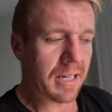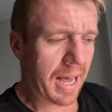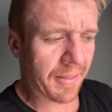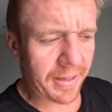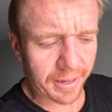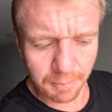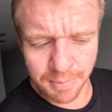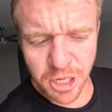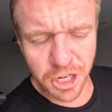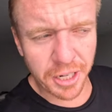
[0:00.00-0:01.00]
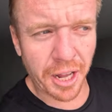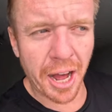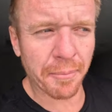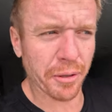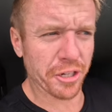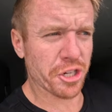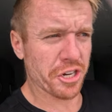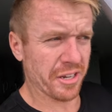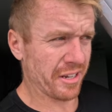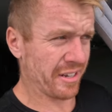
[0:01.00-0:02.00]
I think mission
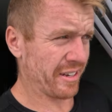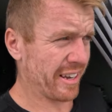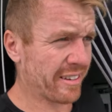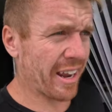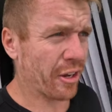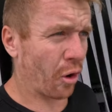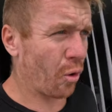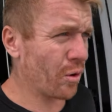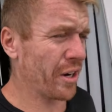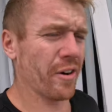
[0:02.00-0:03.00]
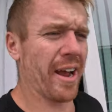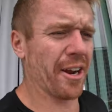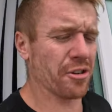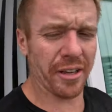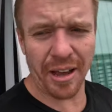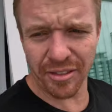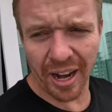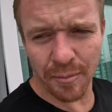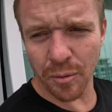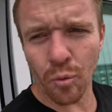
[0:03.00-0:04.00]
accomplished. It's kind of cold here, actually. I thought
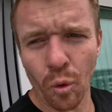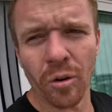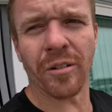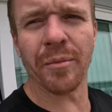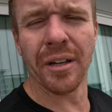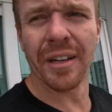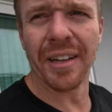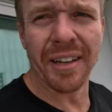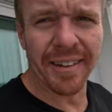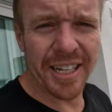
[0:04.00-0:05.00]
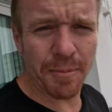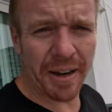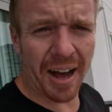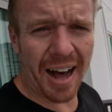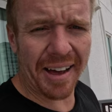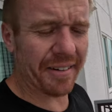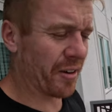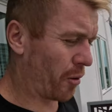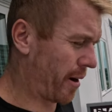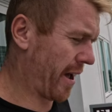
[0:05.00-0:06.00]
it'd be warm. It's been hot in
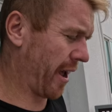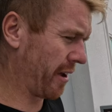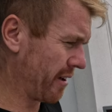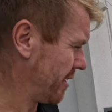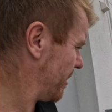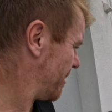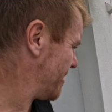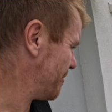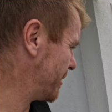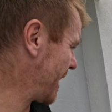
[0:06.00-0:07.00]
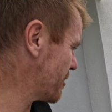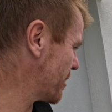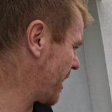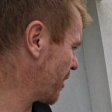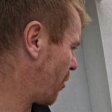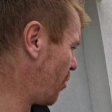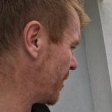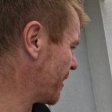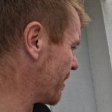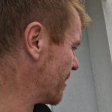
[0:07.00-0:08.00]
Hawaii, but it's actually kind of cold
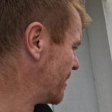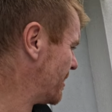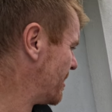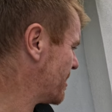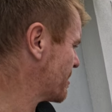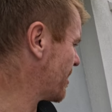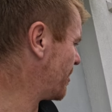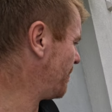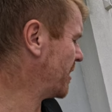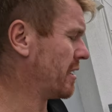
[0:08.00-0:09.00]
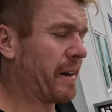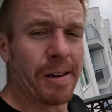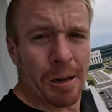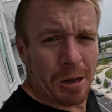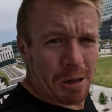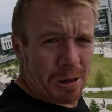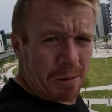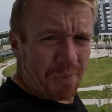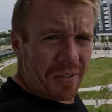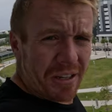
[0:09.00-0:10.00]
here. So
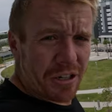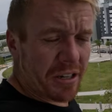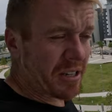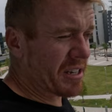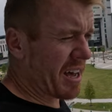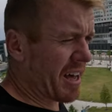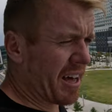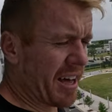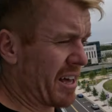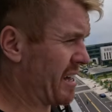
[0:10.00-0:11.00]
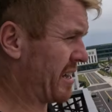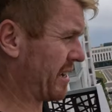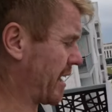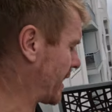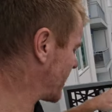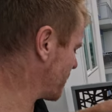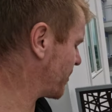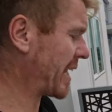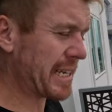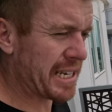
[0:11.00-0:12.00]
just uh, gonna get some
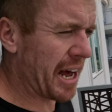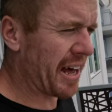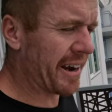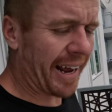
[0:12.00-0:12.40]
things done.